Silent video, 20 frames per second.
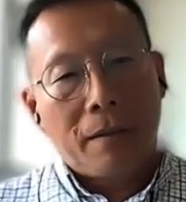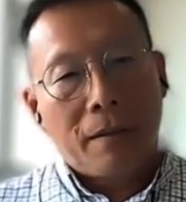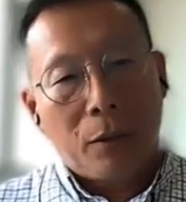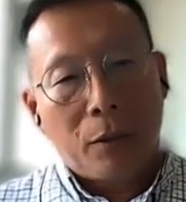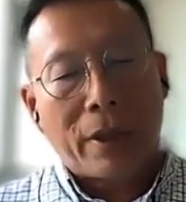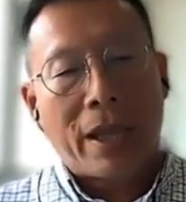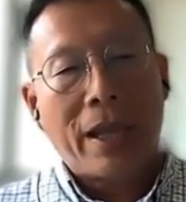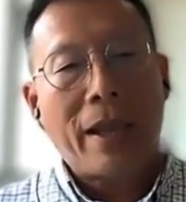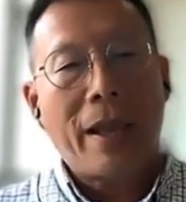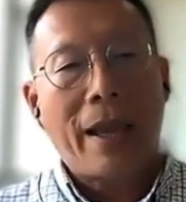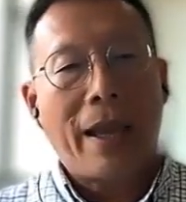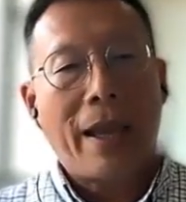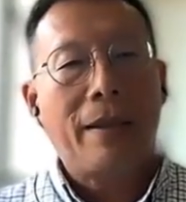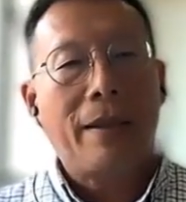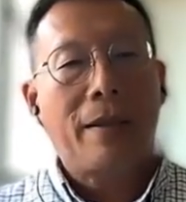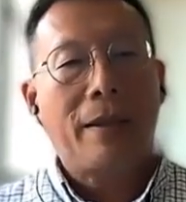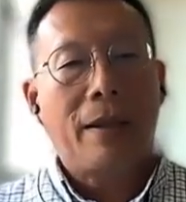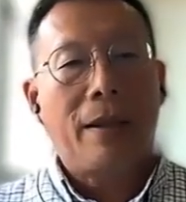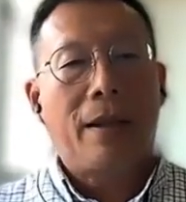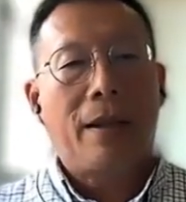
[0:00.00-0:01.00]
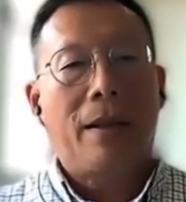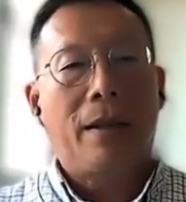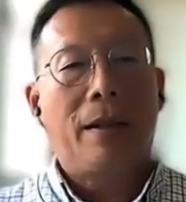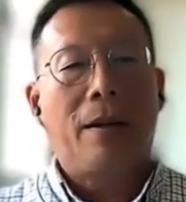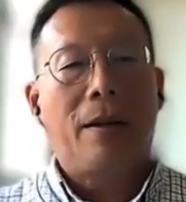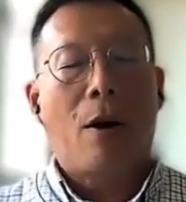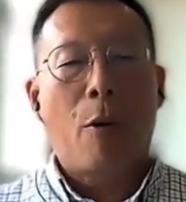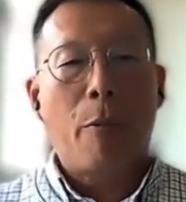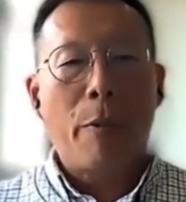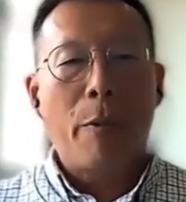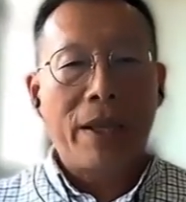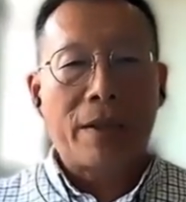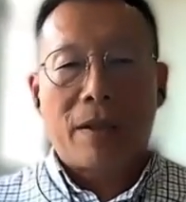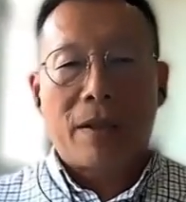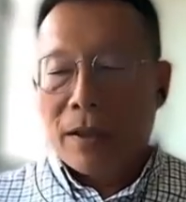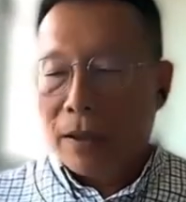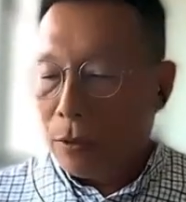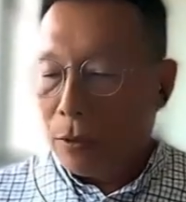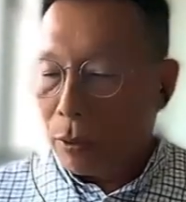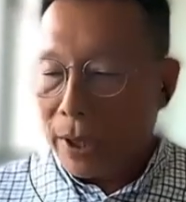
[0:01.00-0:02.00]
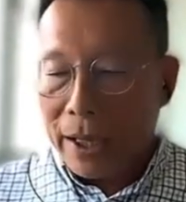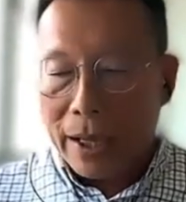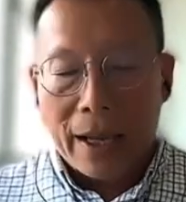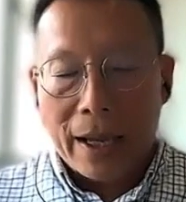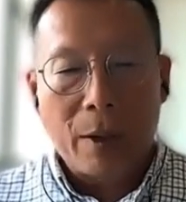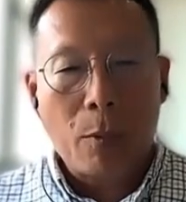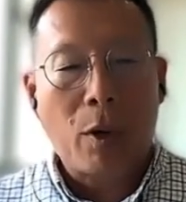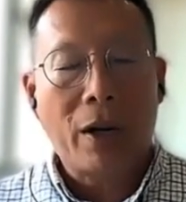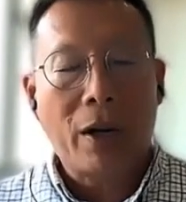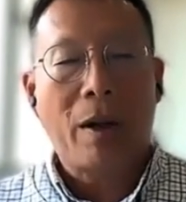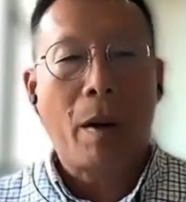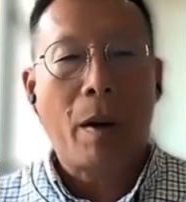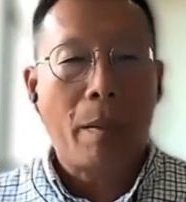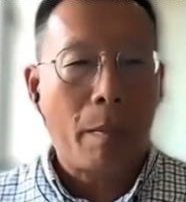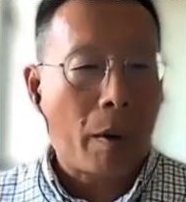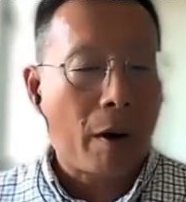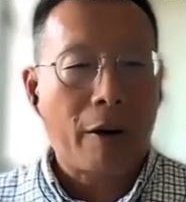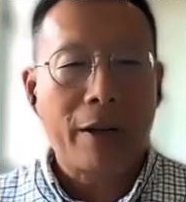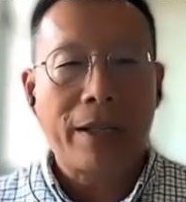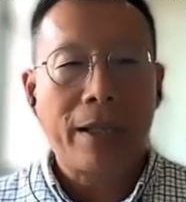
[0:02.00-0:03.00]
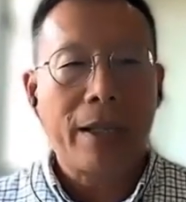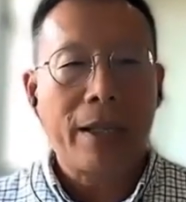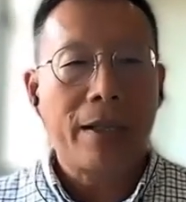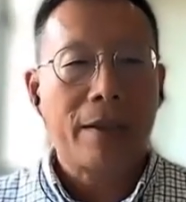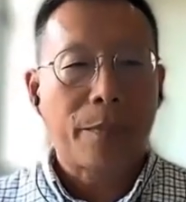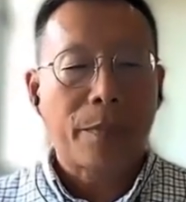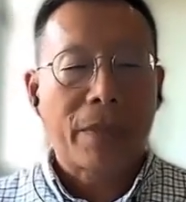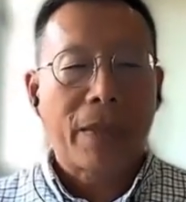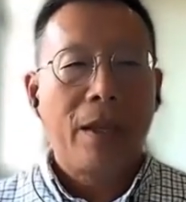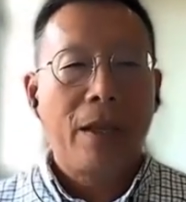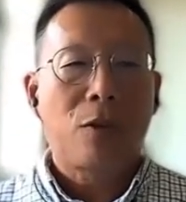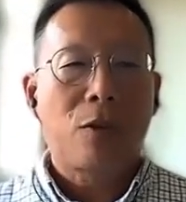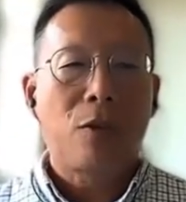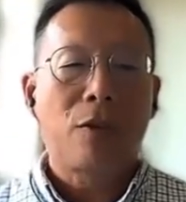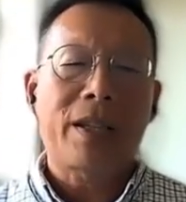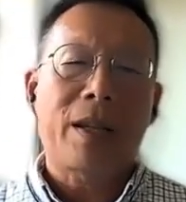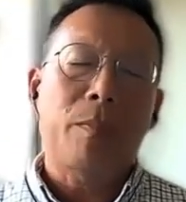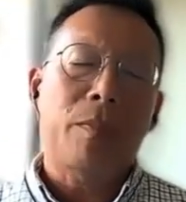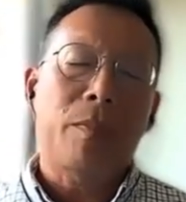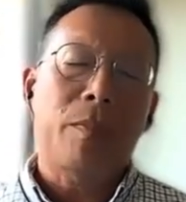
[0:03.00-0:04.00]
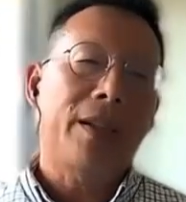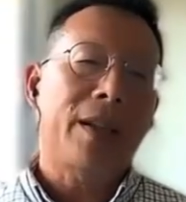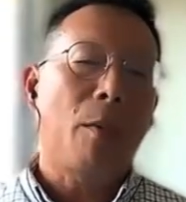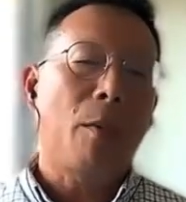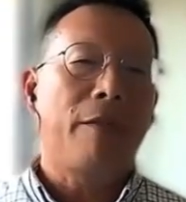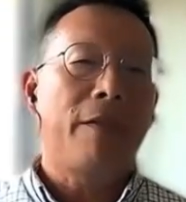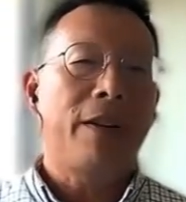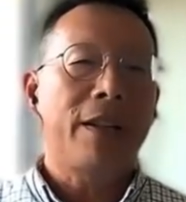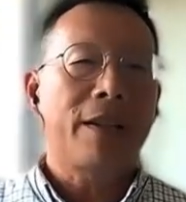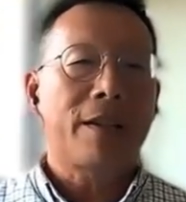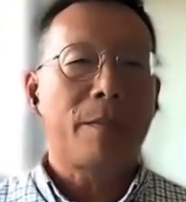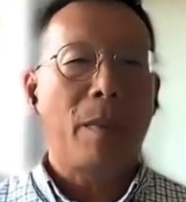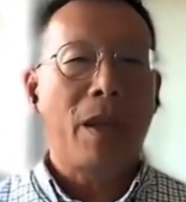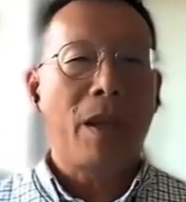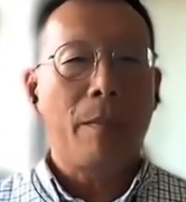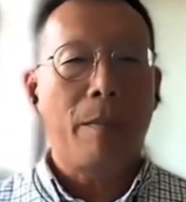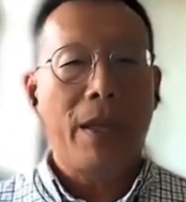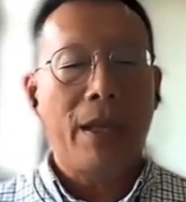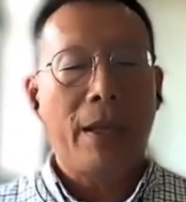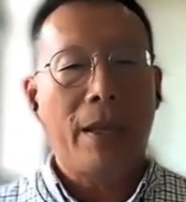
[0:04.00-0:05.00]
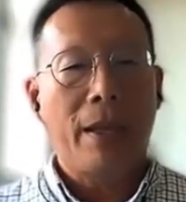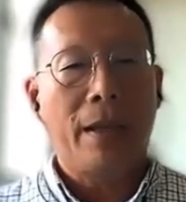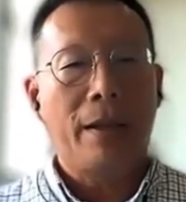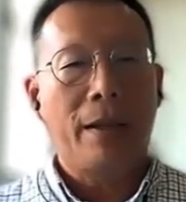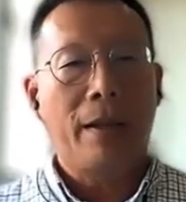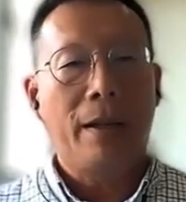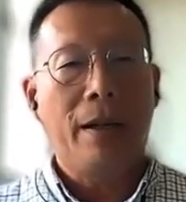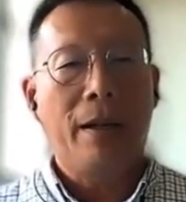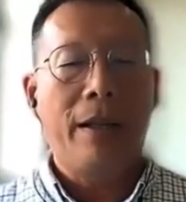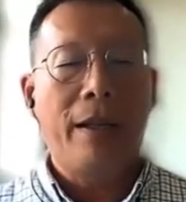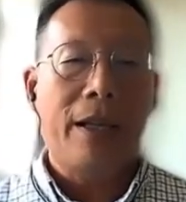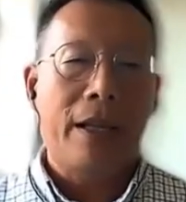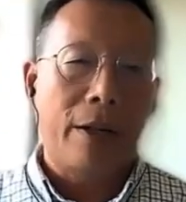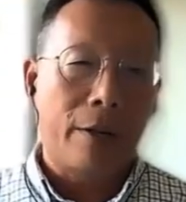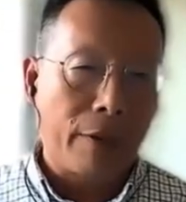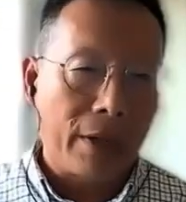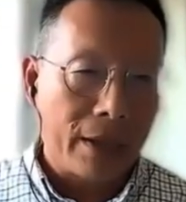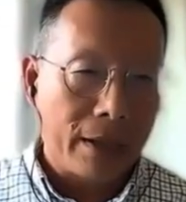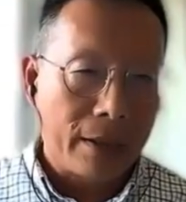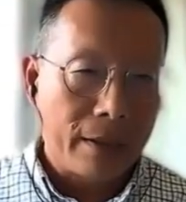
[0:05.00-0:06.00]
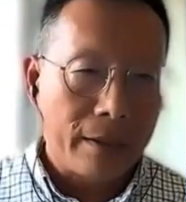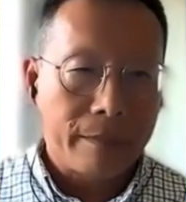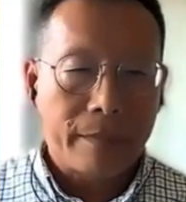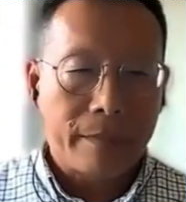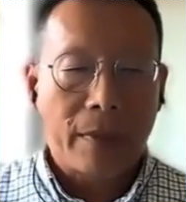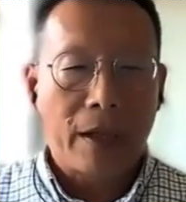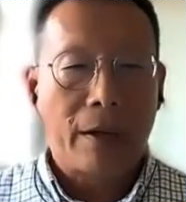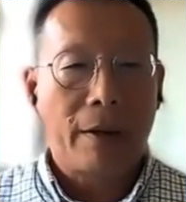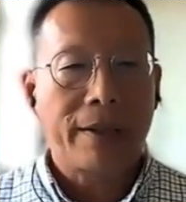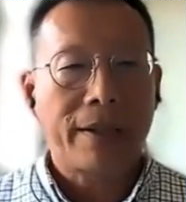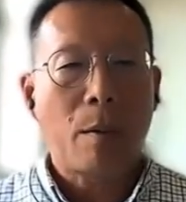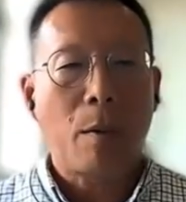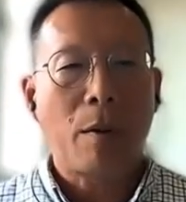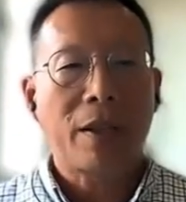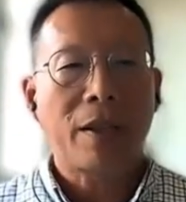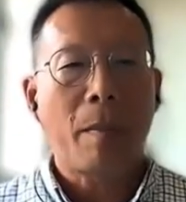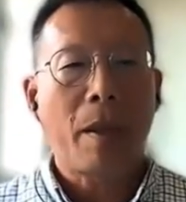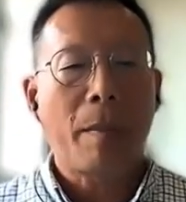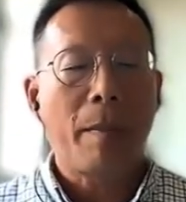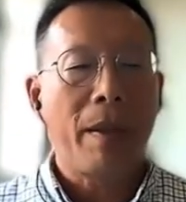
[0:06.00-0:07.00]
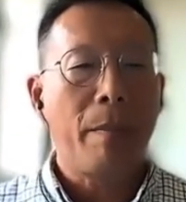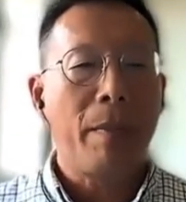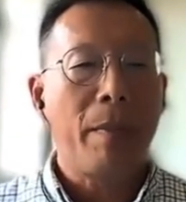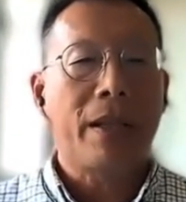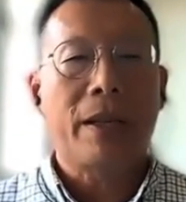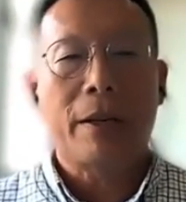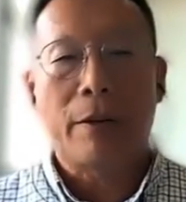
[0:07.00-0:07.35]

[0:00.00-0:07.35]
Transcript: Looking at uh, always looking at what are my priorities. So some some of us may be in the early career, uh, some of us may be in